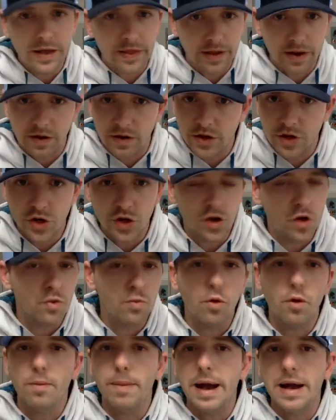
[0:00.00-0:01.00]
there is no
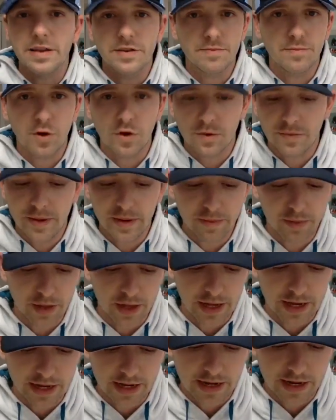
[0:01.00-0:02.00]
more basketball to be
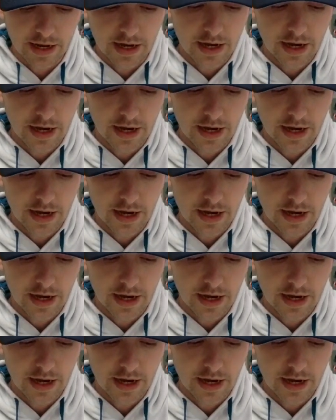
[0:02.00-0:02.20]
played.